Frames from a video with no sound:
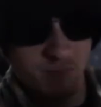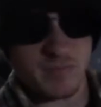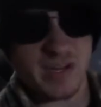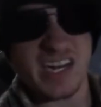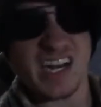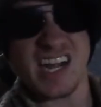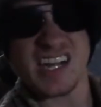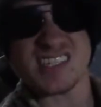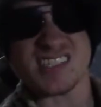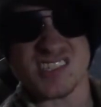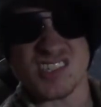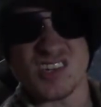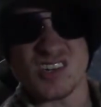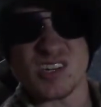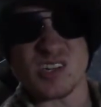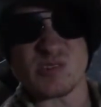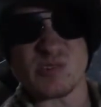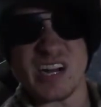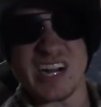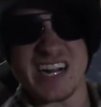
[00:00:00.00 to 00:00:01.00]
Man, I suck
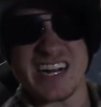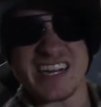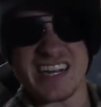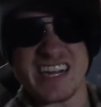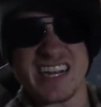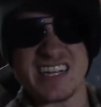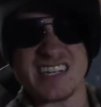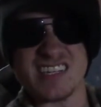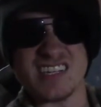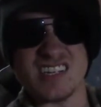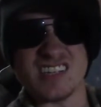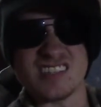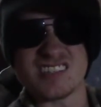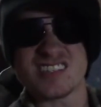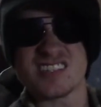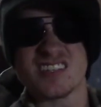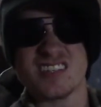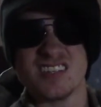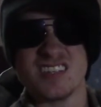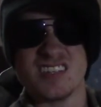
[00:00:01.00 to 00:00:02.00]
at writing
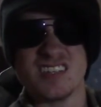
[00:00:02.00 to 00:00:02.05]
endings.